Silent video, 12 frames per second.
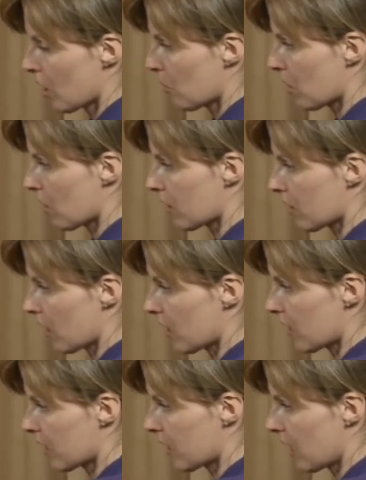because I
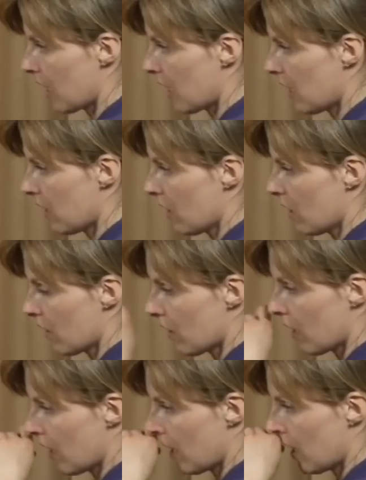can see
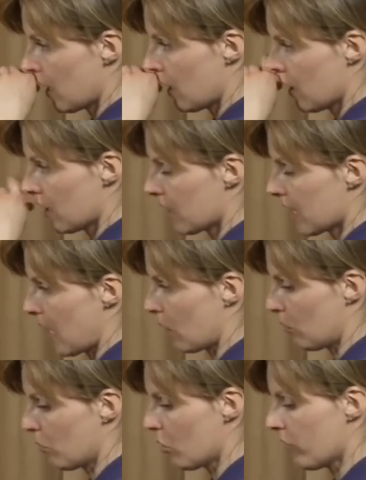the
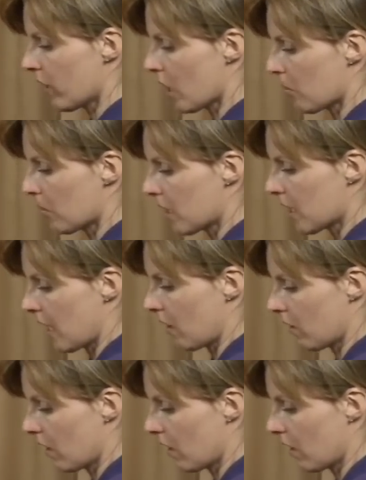towel moving up and down,